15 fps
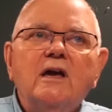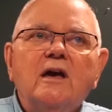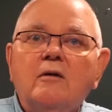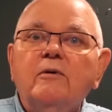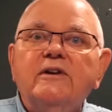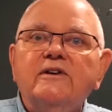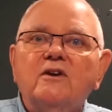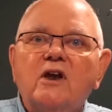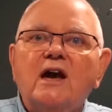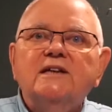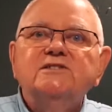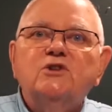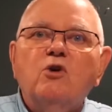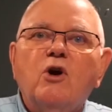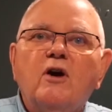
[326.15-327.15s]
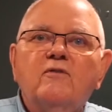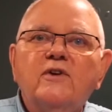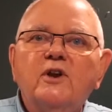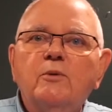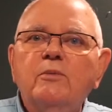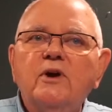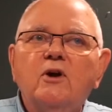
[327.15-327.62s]
I mean, the lights go off in
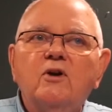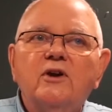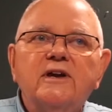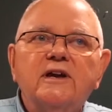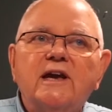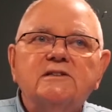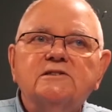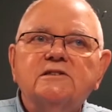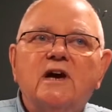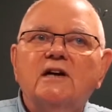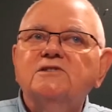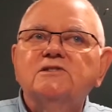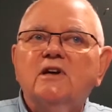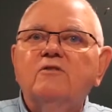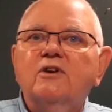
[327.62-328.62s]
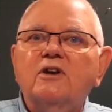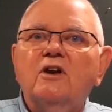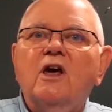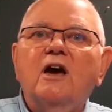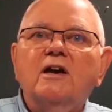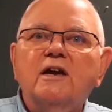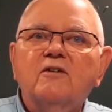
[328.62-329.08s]
the building at 7
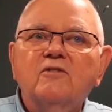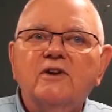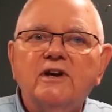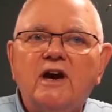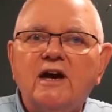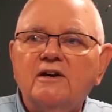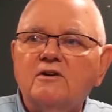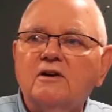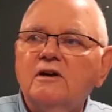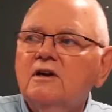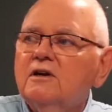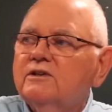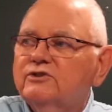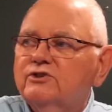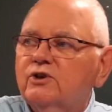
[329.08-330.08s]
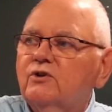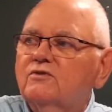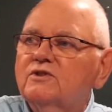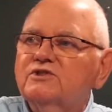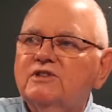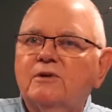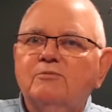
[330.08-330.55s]
o'clock every night, or certain
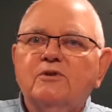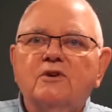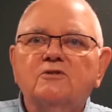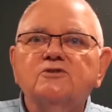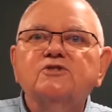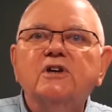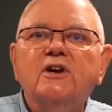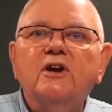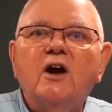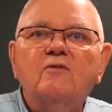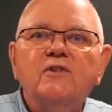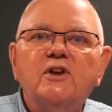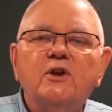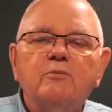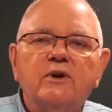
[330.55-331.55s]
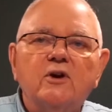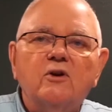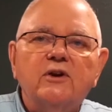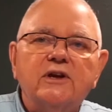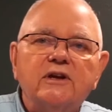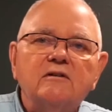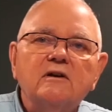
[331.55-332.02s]
receptacles shut off in the
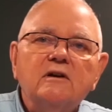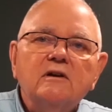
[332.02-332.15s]
building.